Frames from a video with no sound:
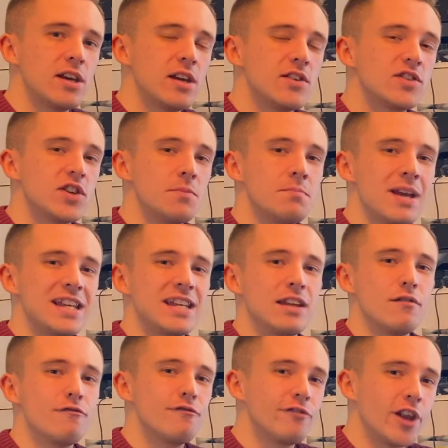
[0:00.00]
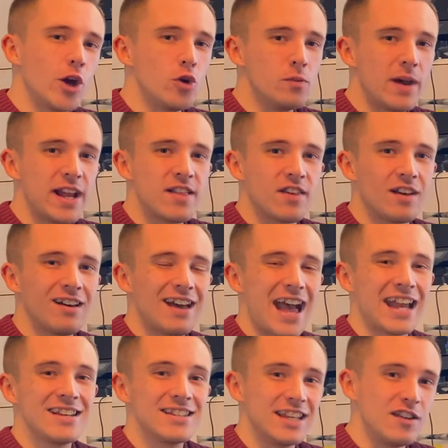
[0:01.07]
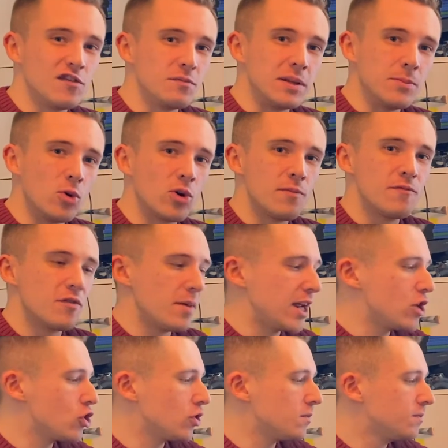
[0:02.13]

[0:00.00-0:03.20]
to make it flow better and give me more information.